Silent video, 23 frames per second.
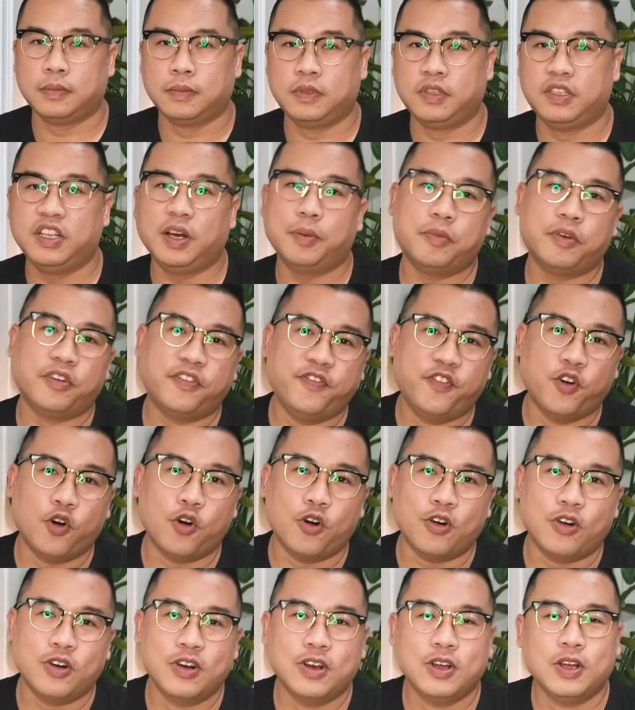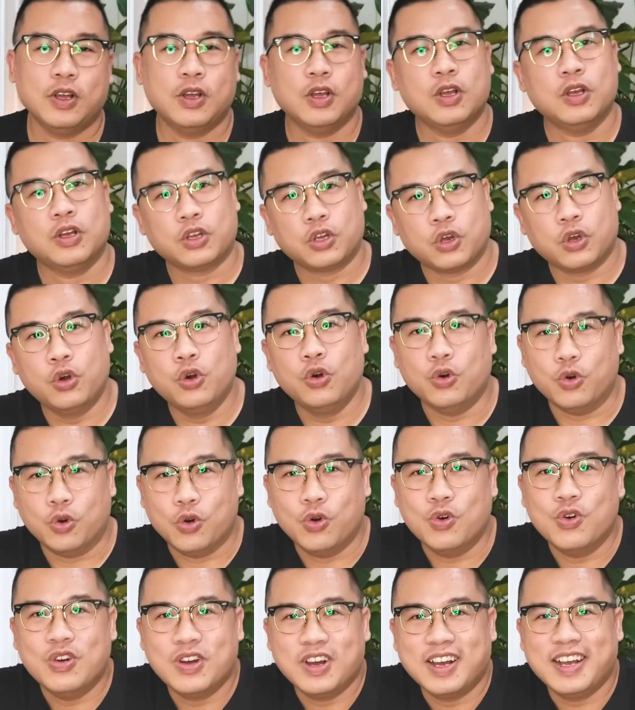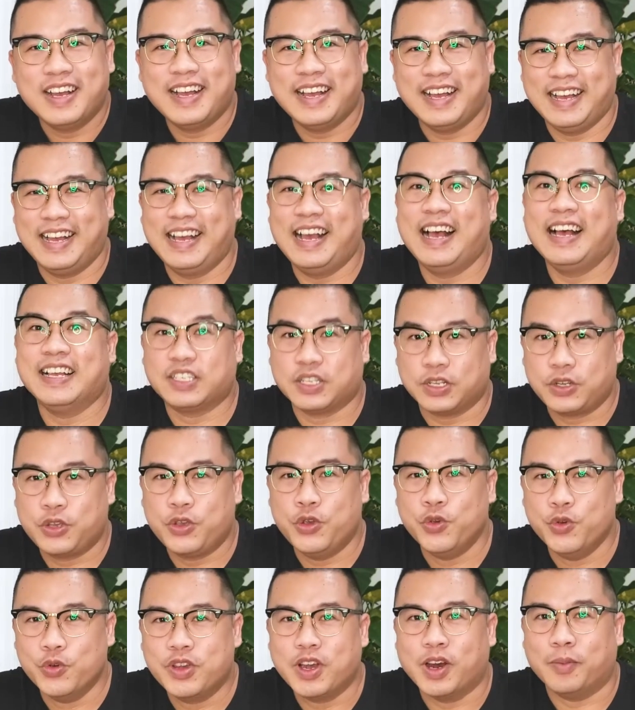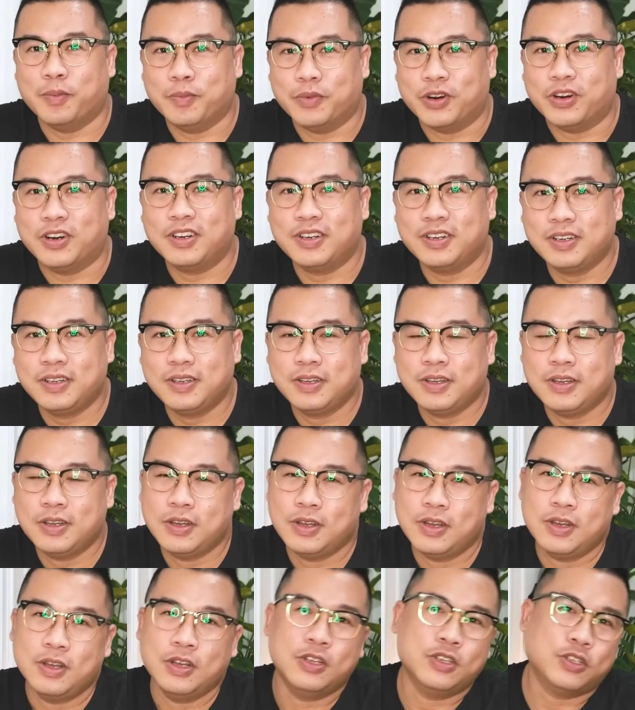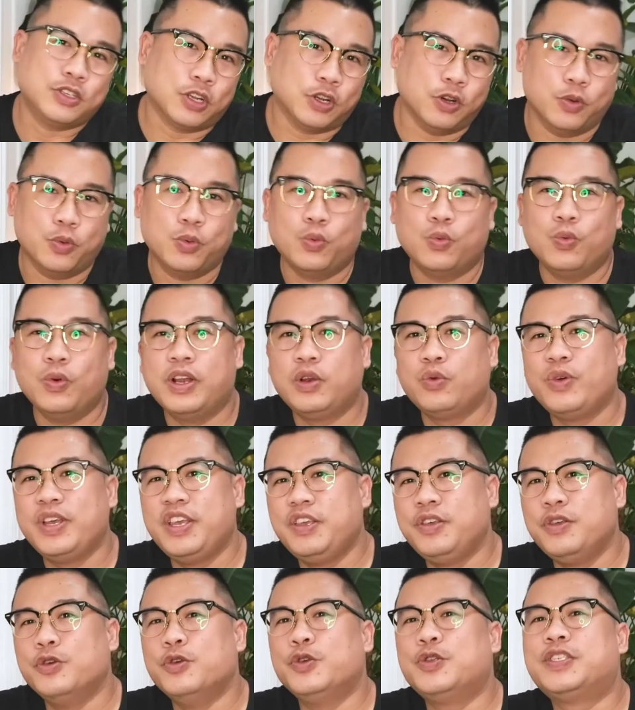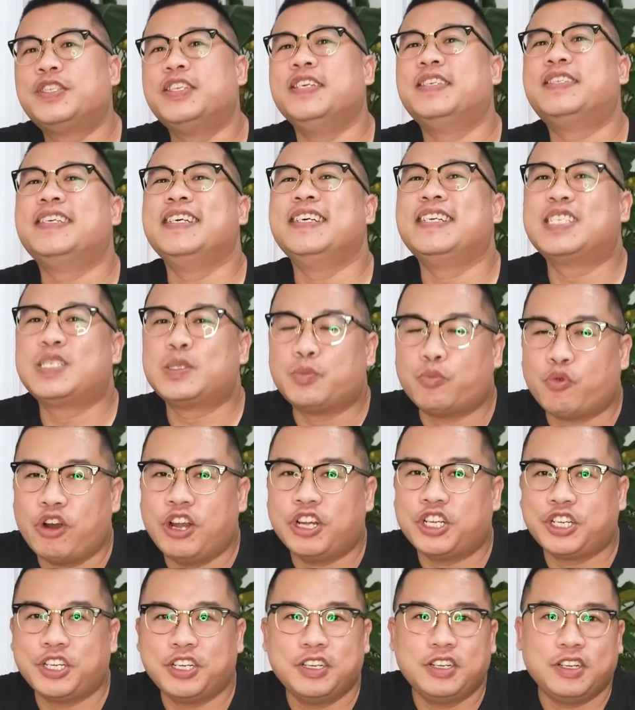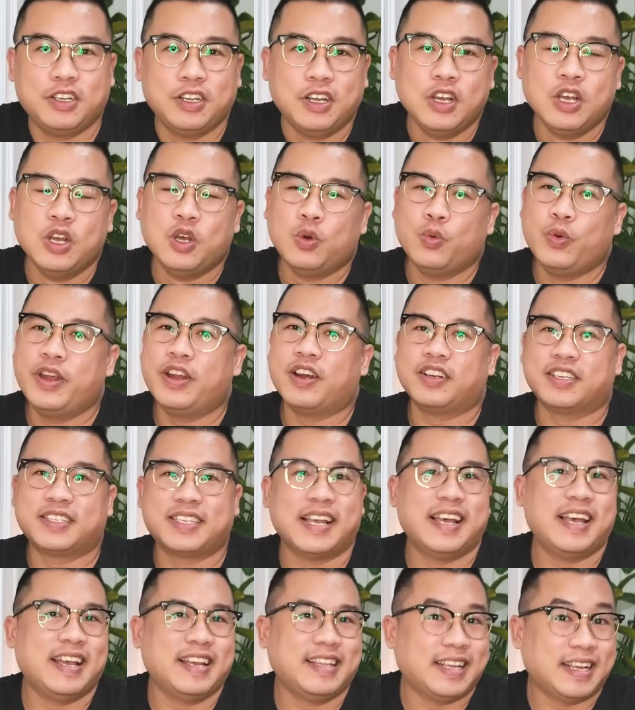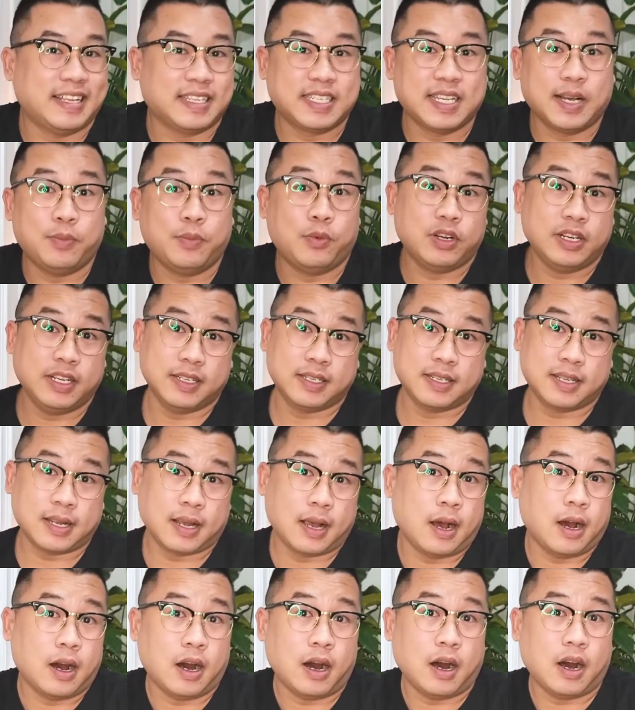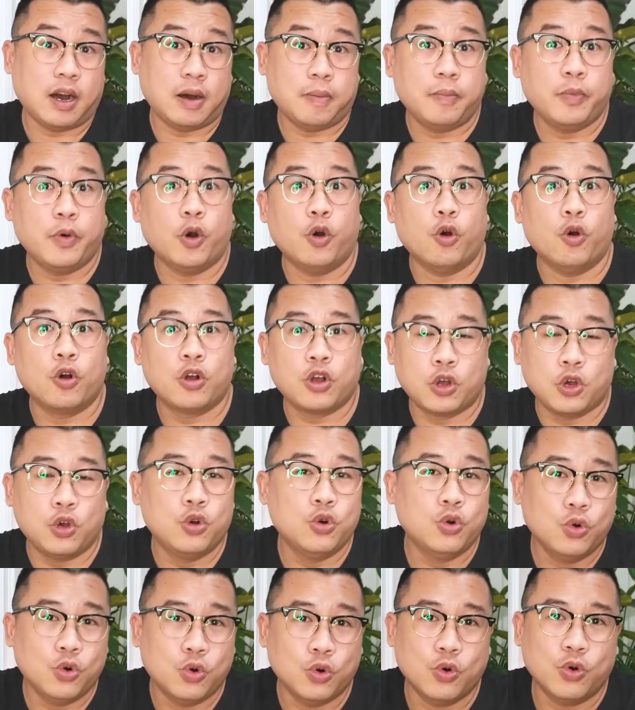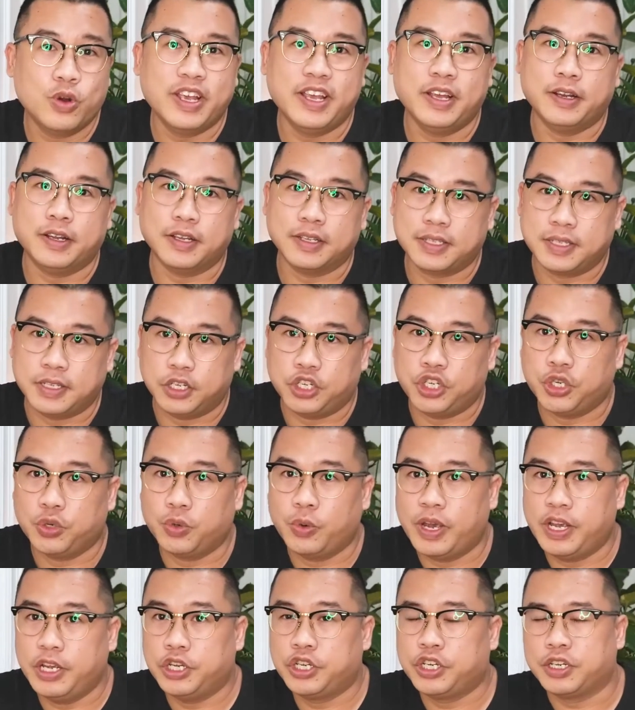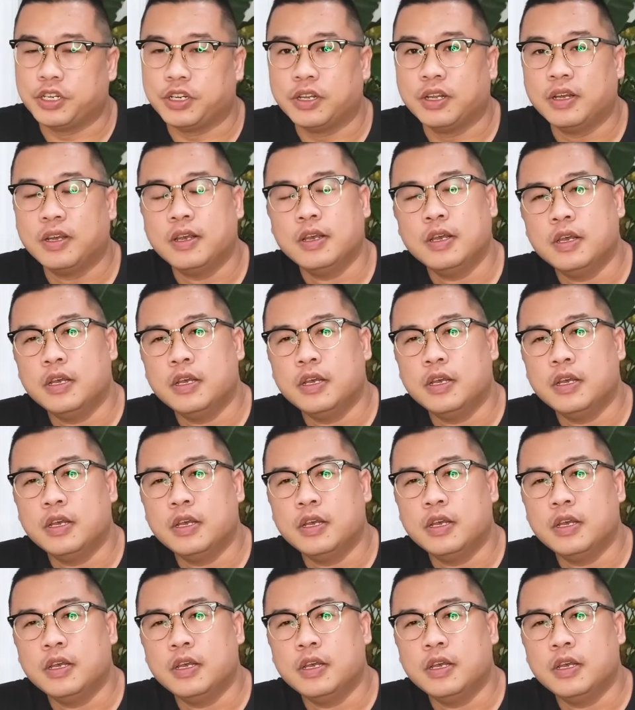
Number 4, cool as a cucumber. So when we use this expression, we are saying that someone is calm or cool in a situation.